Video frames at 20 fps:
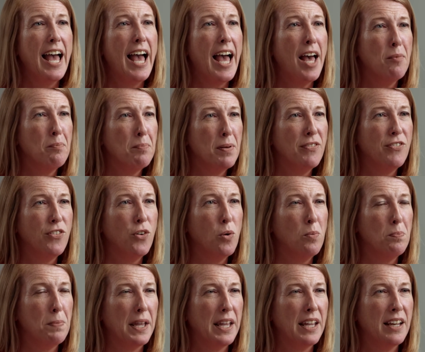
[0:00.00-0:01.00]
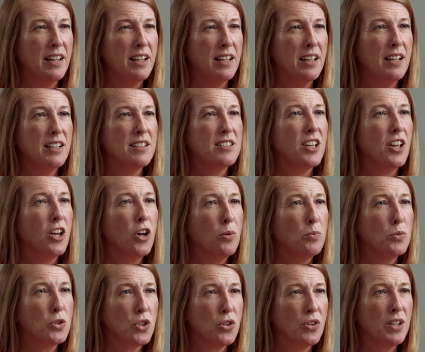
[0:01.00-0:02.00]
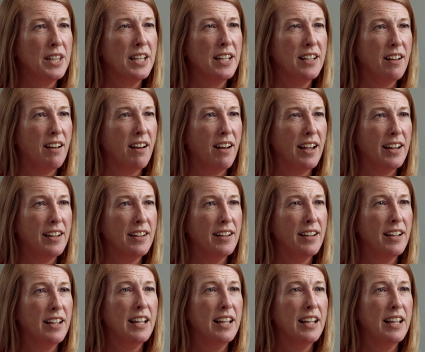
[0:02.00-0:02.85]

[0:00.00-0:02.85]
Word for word: and before bed to help during the night